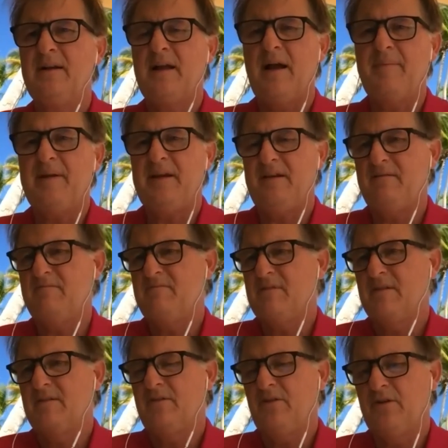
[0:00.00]
I mean,
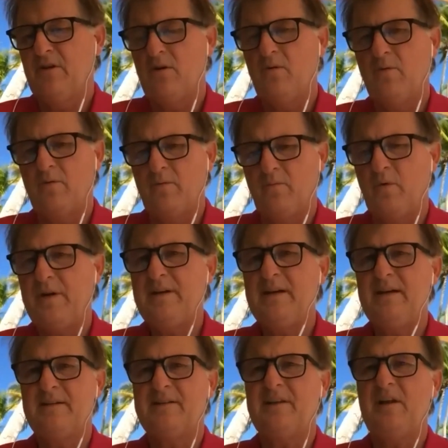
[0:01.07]
you know, we
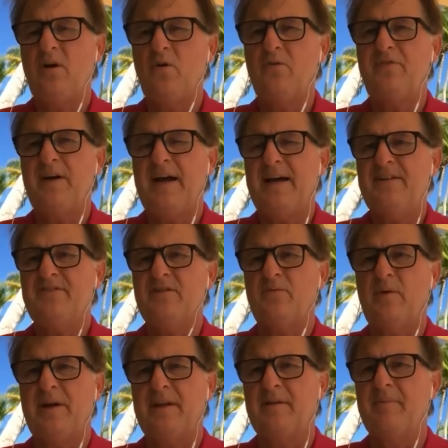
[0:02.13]
did it the old-fashioned
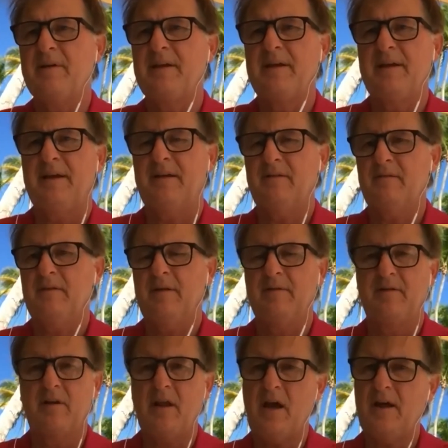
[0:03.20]
way in the beginning, a
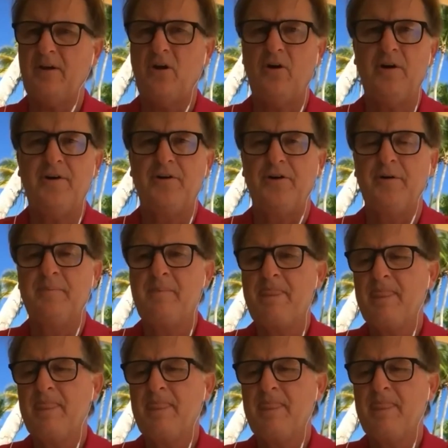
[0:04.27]
lot harder.